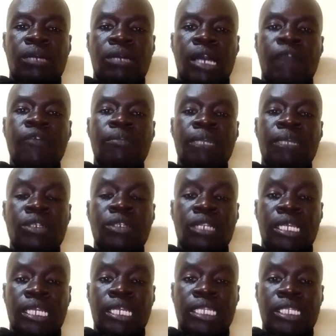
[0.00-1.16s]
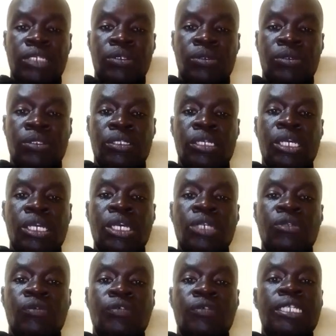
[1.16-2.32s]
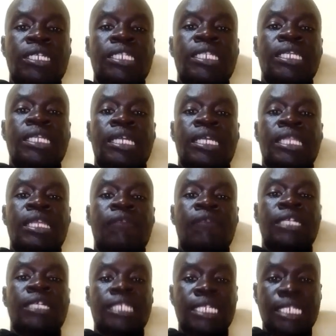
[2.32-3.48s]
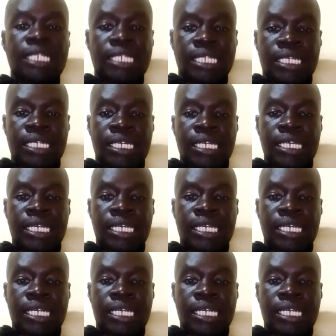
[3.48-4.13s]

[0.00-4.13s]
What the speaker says: having mental health issues, to visit the facility,